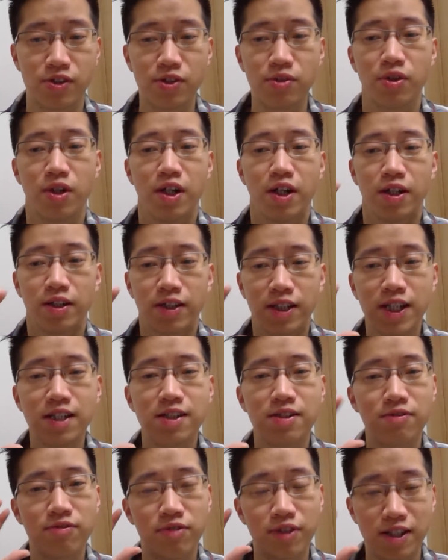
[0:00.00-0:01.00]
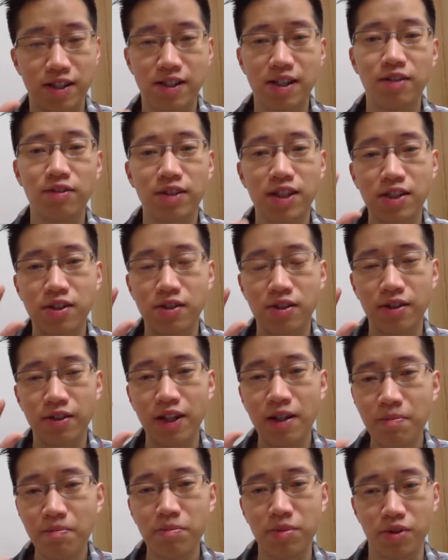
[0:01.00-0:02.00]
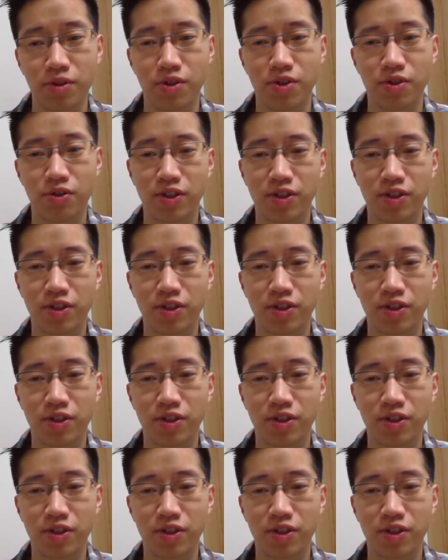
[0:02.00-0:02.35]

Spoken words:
So these result, these numbers,